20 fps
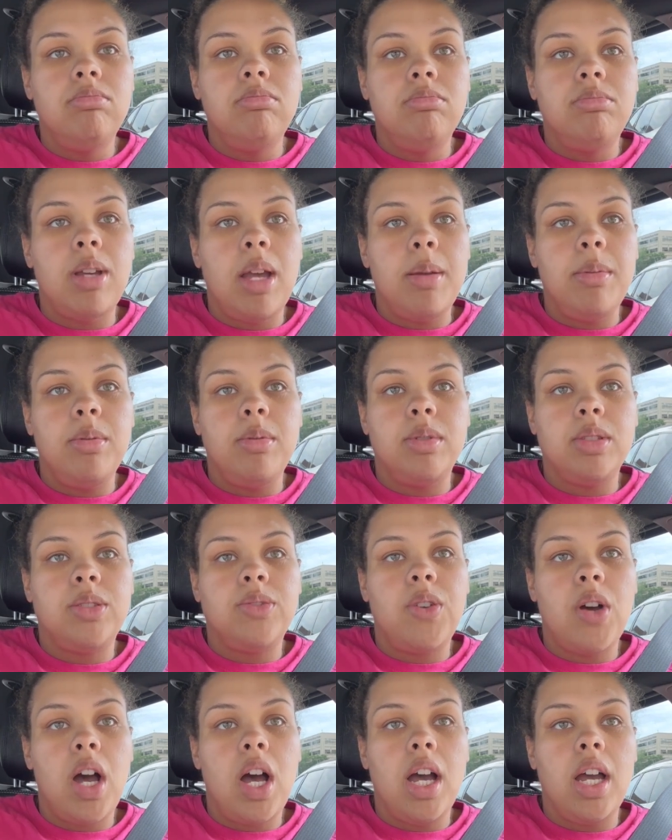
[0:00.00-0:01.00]
Baby was
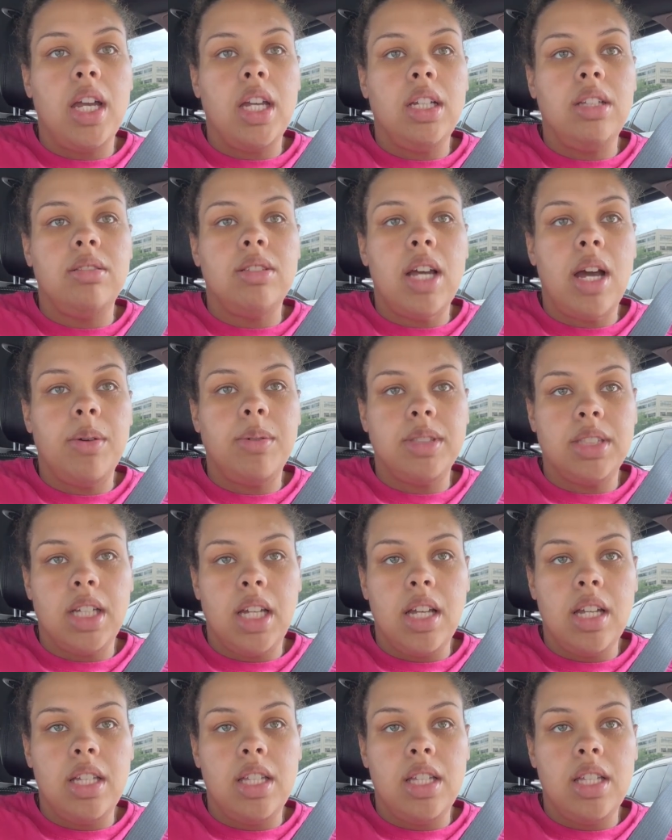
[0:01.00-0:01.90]
fine. That was it.